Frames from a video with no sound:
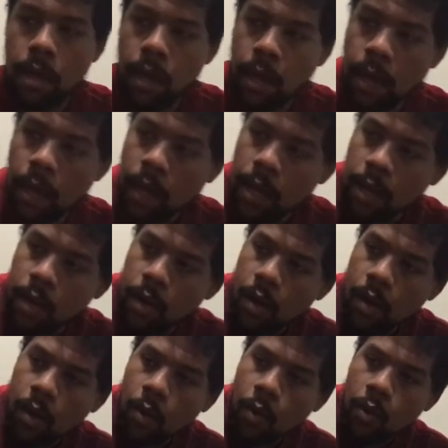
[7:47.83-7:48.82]
and
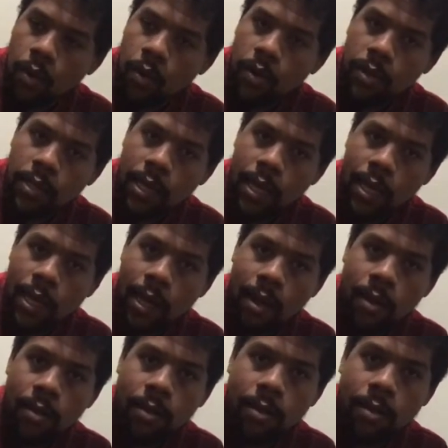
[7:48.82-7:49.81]
we're going to take
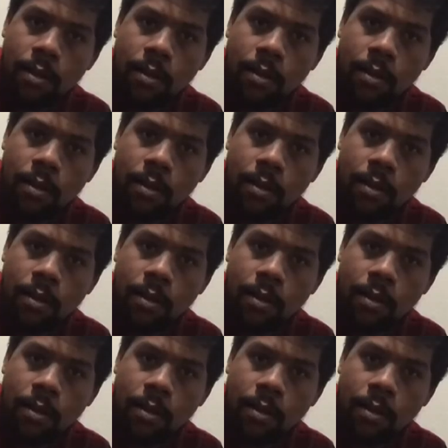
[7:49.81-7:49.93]
out